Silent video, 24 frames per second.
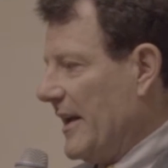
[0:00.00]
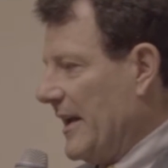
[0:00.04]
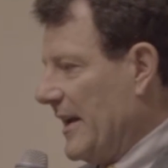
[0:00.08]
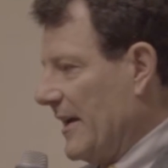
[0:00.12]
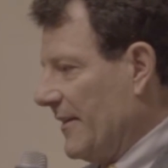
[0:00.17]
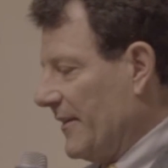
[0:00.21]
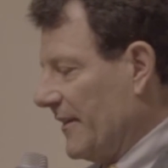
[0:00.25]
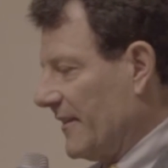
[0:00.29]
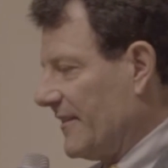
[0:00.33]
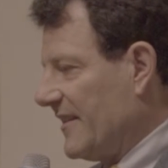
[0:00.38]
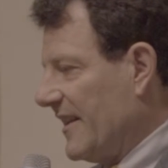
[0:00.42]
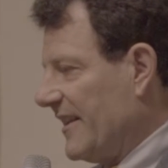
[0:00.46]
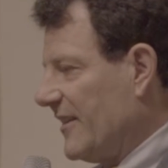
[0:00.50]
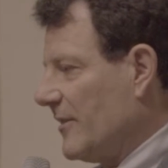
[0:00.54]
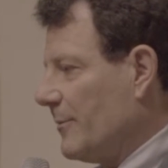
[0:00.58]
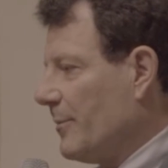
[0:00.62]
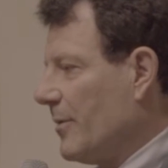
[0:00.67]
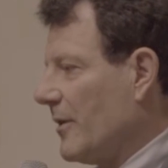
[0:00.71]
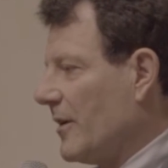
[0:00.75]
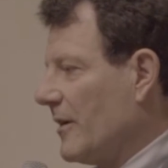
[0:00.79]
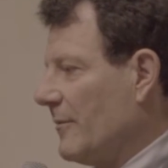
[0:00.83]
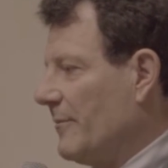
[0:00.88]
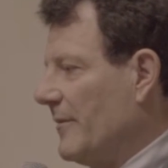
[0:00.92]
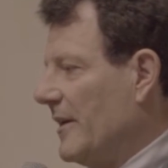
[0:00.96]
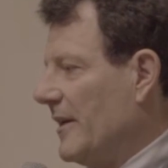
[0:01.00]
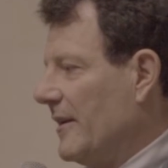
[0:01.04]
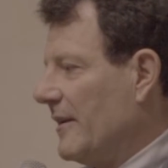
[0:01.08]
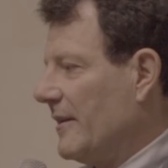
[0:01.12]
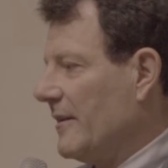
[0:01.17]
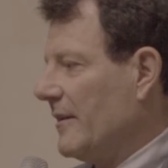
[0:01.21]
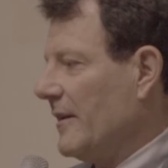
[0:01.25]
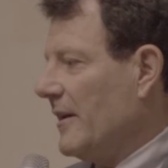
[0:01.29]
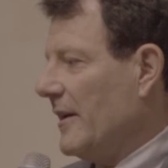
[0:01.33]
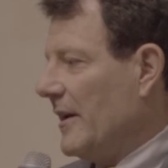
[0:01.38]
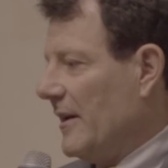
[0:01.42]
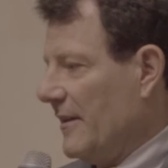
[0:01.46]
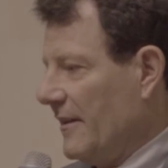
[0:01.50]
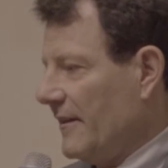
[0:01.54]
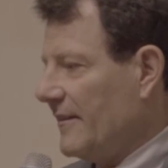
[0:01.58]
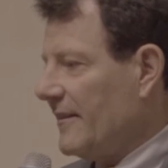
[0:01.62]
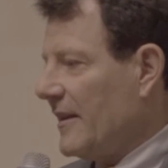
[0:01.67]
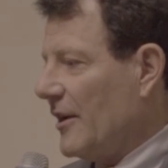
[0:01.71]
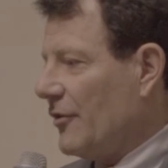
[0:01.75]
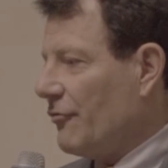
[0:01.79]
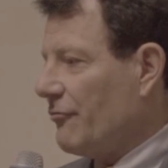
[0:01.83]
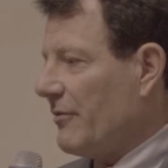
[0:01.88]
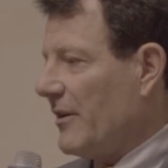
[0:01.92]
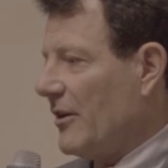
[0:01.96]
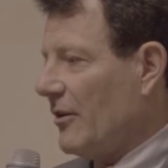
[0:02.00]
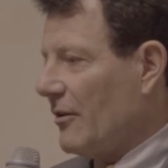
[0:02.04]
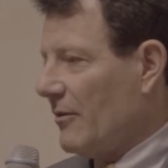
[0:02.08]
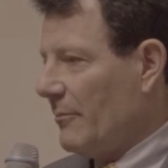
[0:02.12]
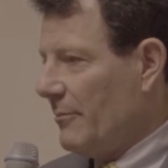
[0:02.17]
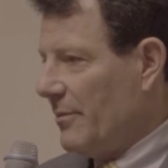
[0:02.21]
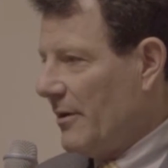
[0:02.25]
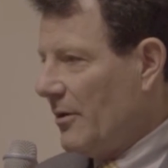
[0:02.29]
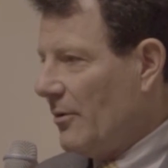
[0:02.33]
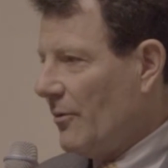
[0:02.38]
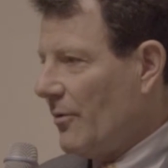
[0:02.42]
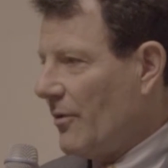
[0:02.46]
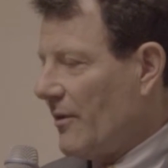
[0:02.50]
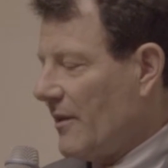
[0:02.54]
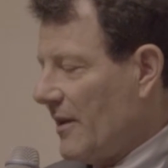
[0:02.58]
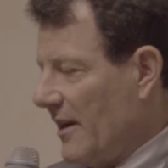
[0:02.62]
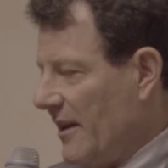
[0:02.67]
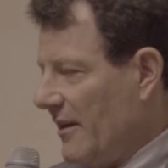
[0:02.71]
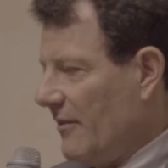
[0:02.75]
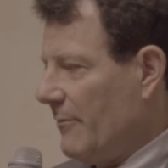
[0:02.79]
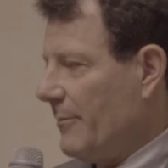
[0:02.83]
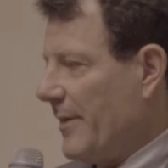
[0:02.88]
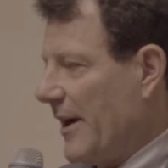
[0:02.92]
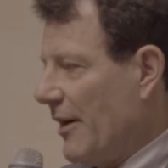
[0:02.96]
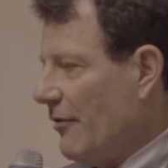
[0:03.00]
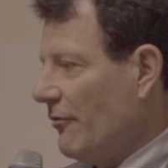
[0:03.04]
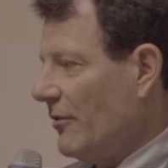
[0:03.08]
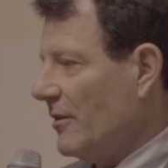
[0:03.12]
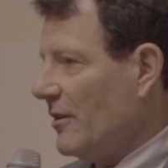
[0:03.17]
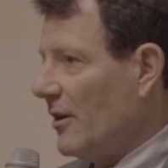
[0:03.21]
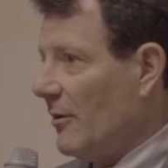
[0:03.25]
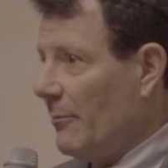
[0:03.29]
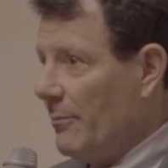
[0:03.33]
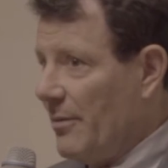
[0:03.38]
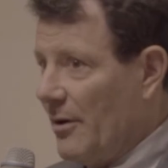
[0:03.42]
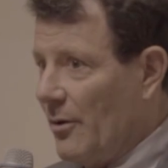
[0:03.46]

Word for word: and the State Department in this country are both kind of parallel,